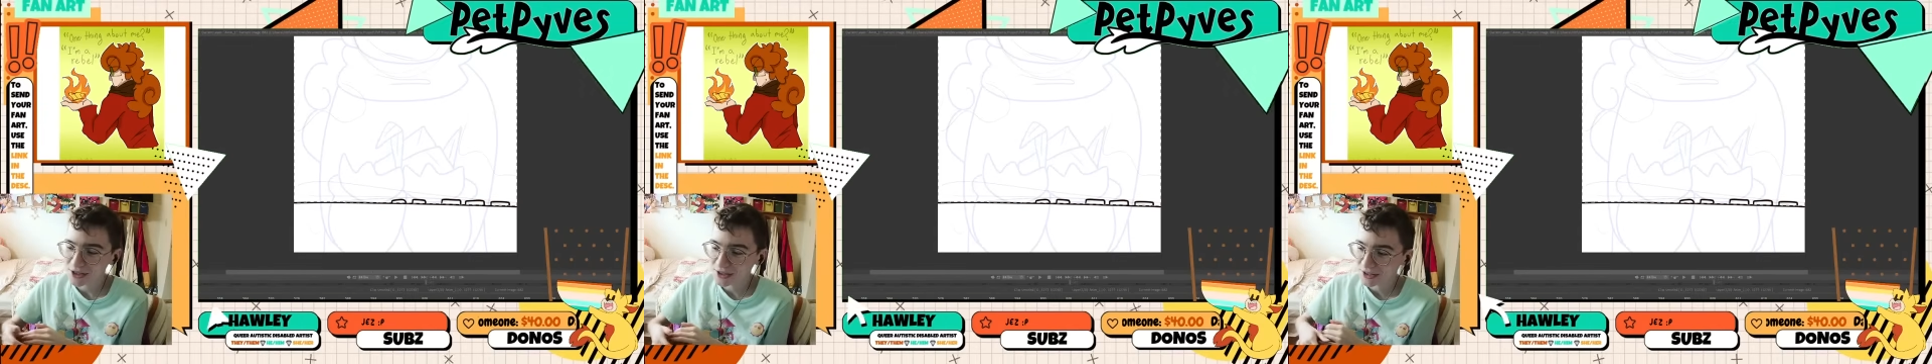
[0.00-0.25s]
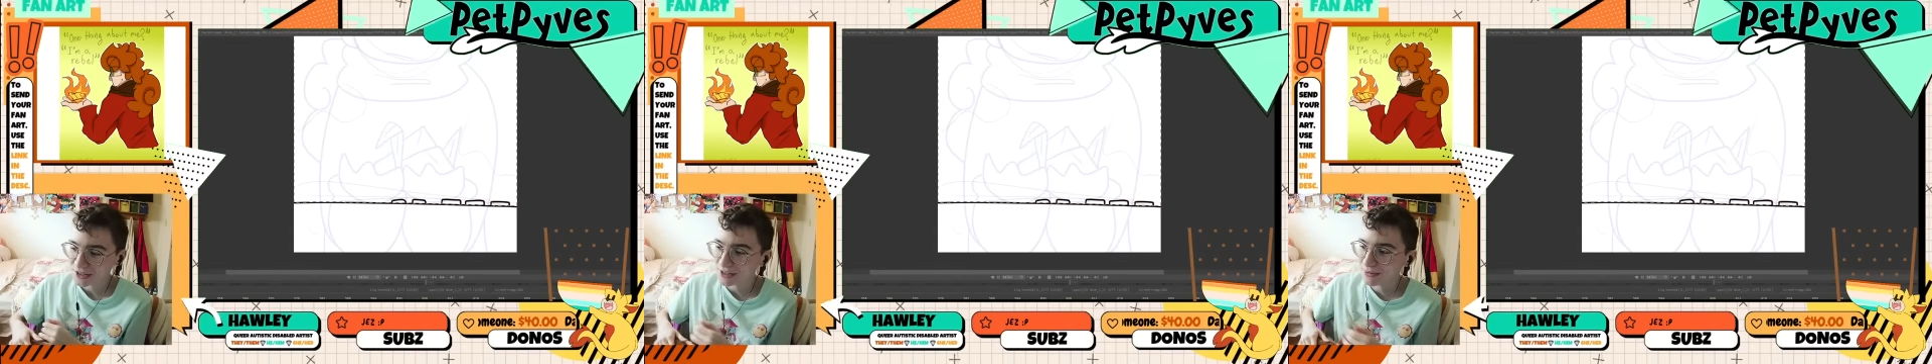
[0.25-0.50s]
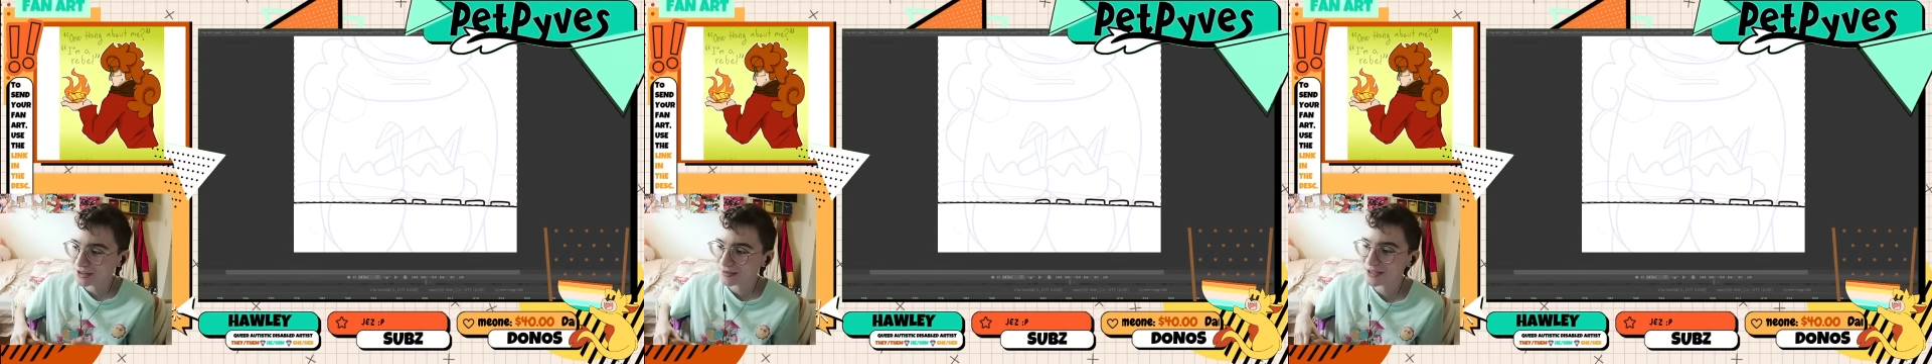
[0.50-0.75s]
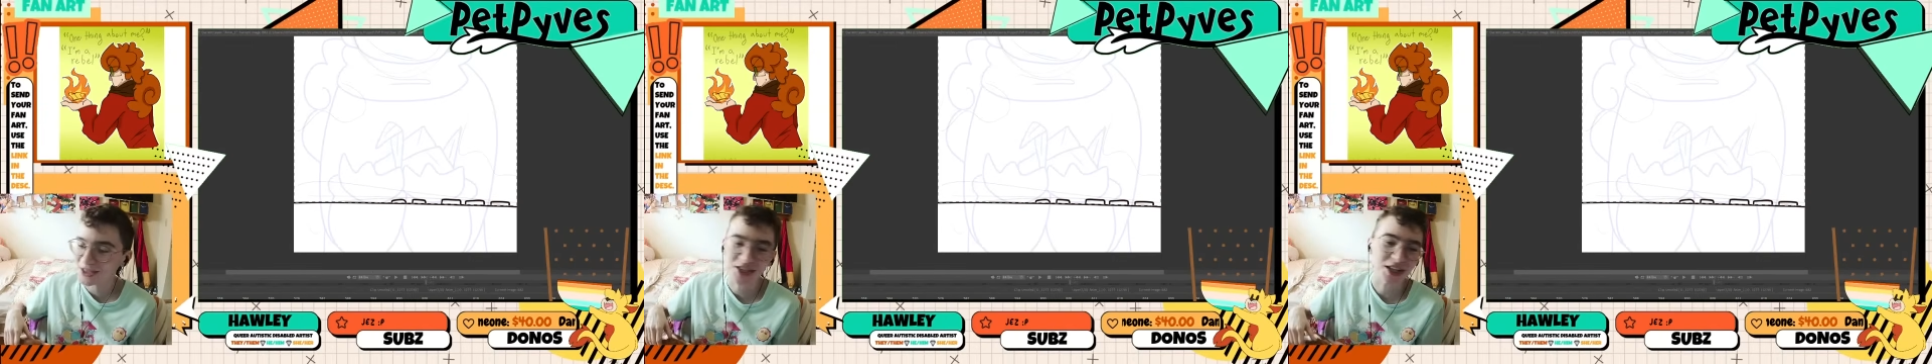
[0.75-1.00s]
He wants
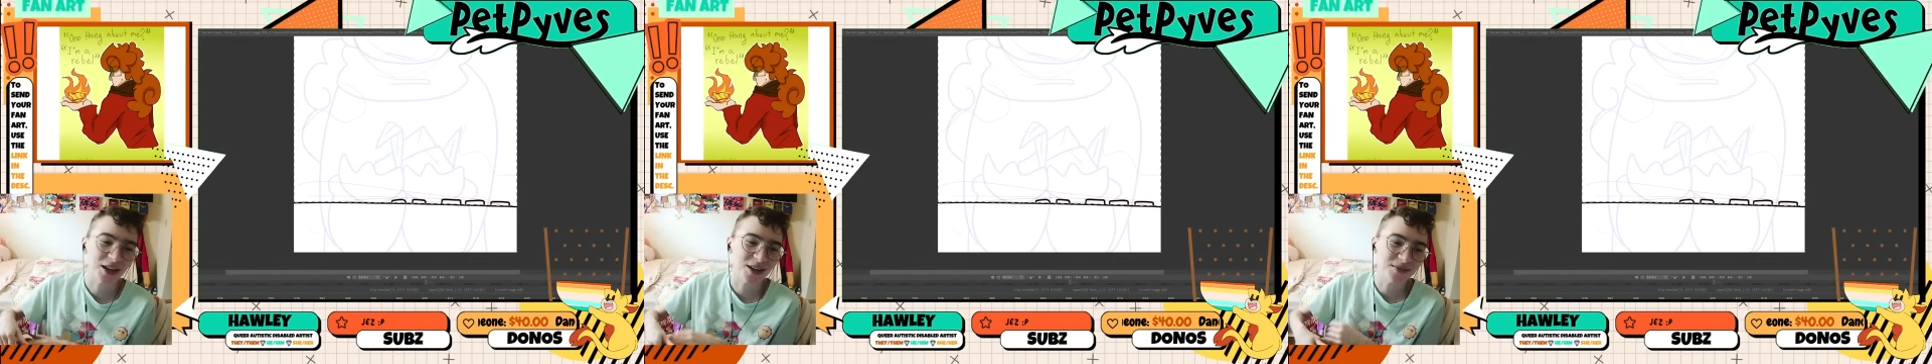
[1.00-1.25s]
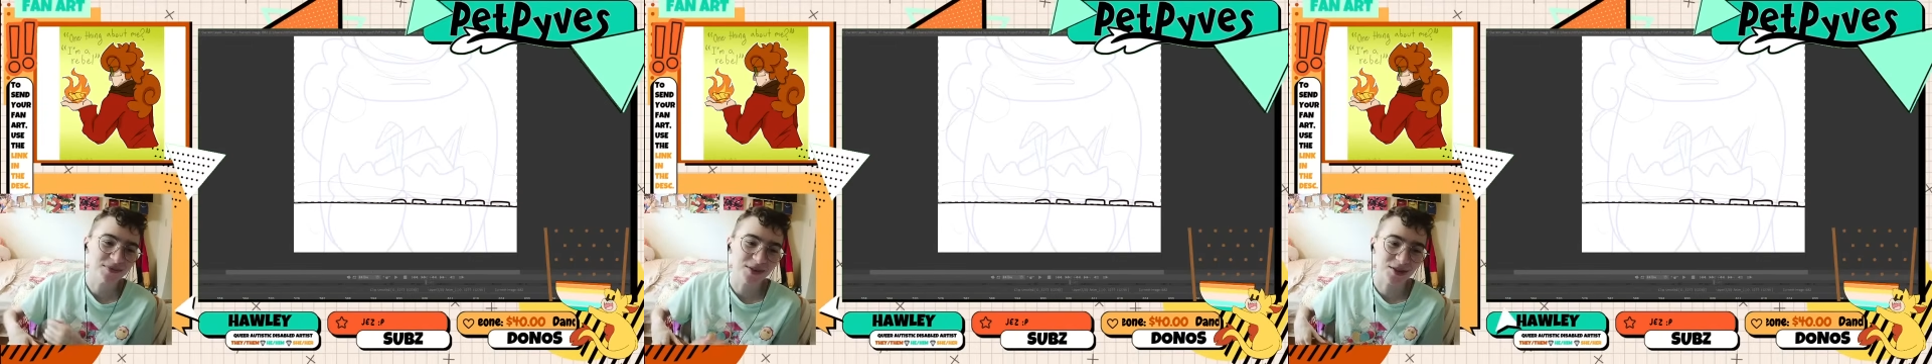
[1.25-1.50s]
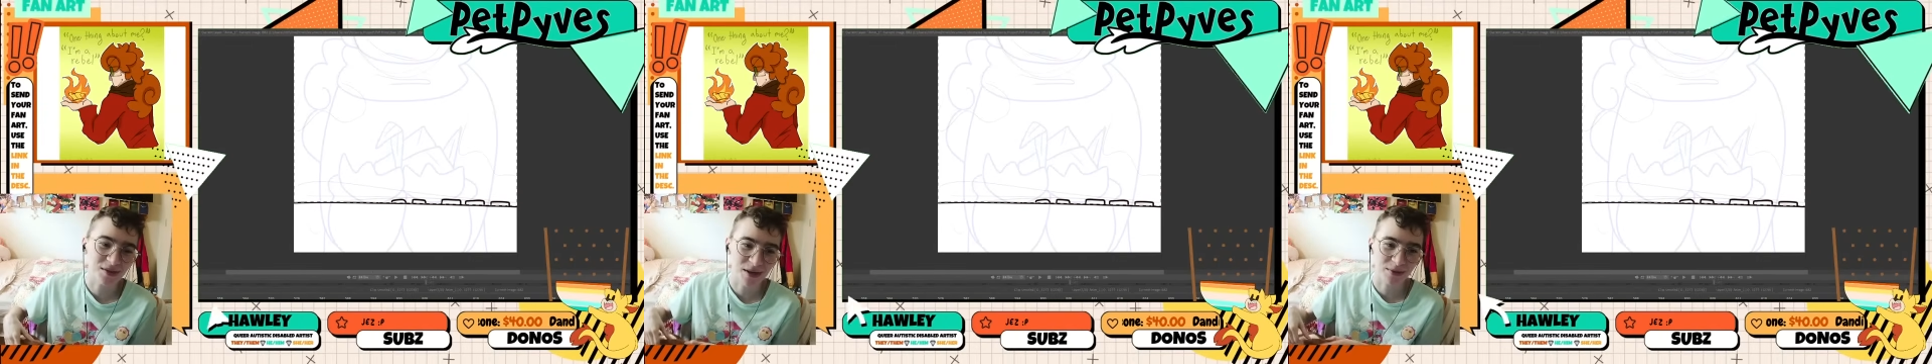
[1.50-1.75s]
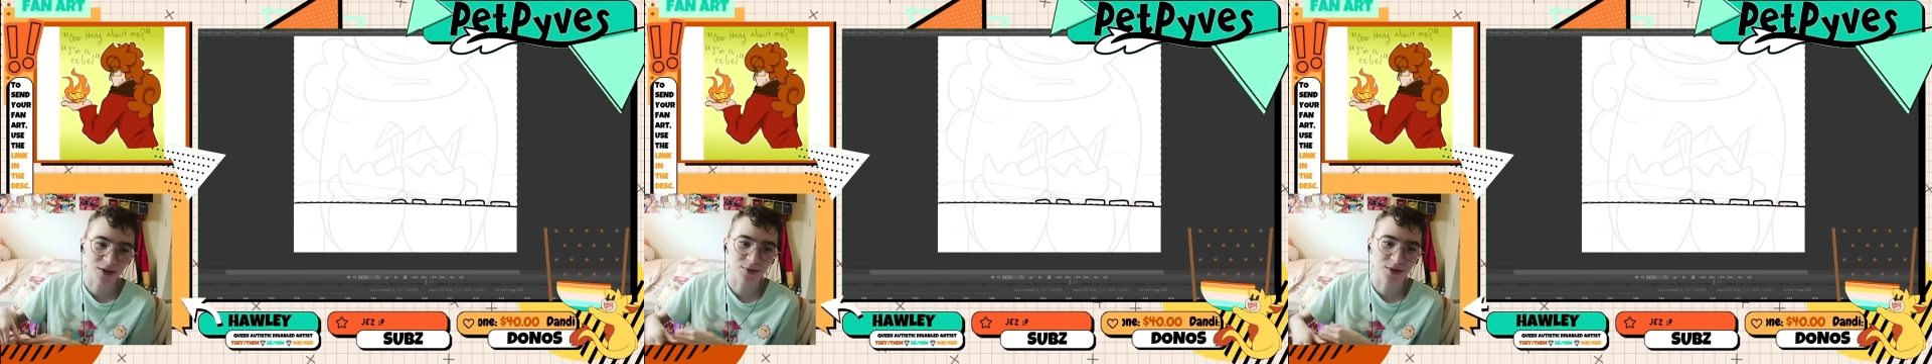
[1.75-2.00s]
my chair, so I'm gonna
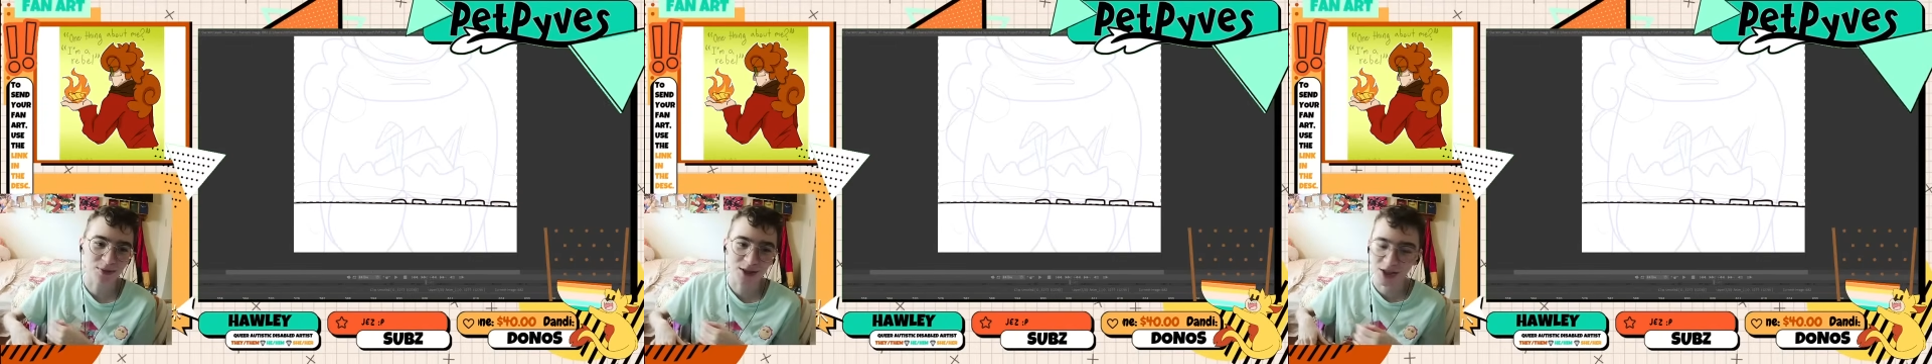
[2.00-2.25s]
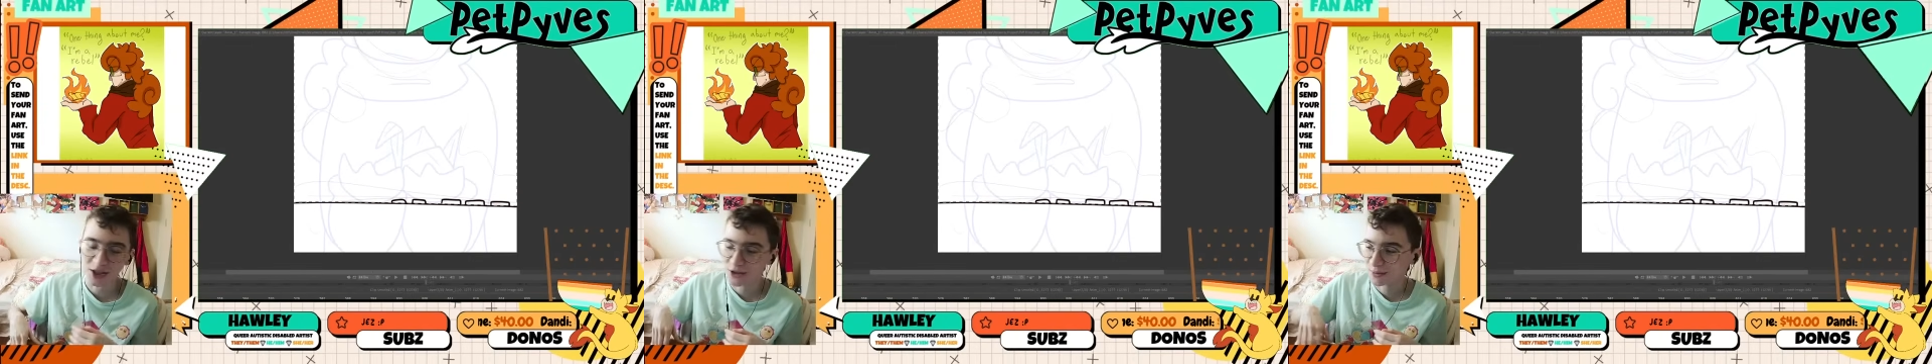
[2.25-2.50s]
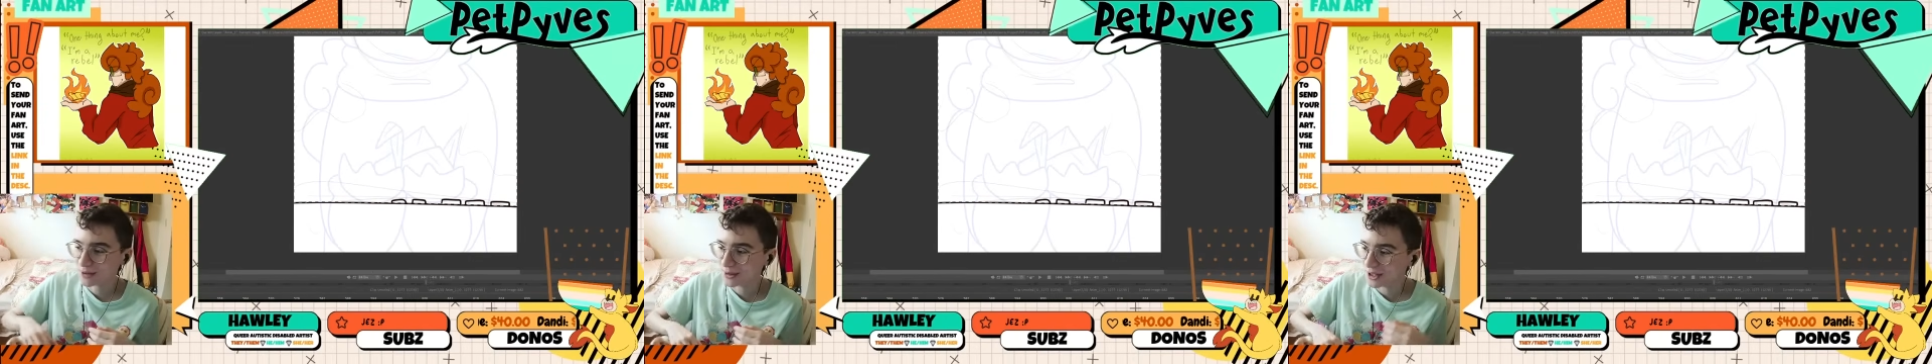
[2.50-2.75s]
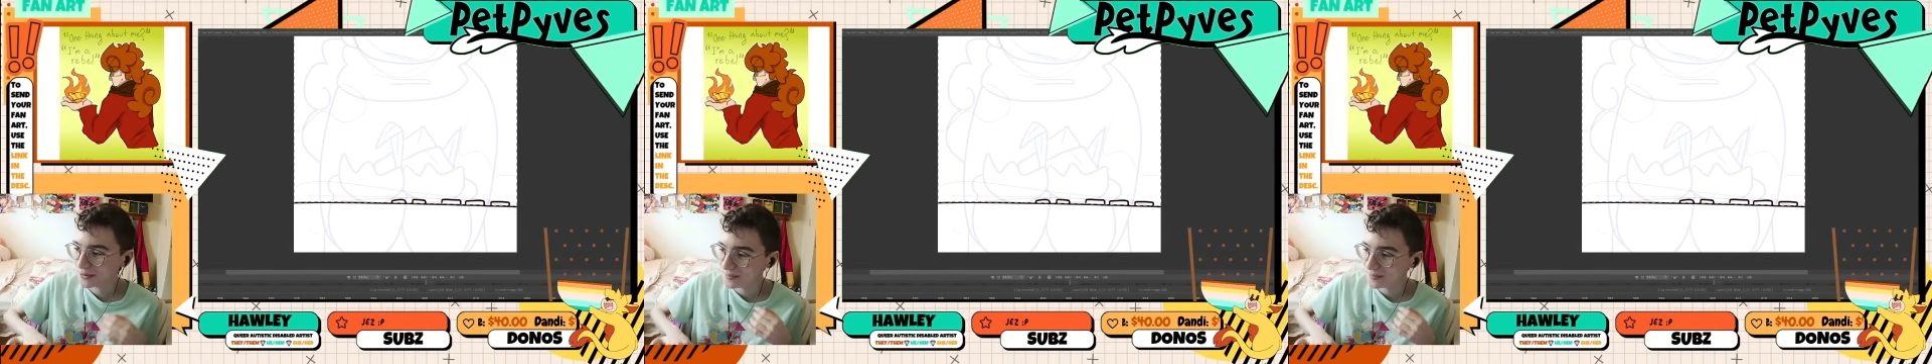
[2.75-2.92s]
have to switch my chair in a moment.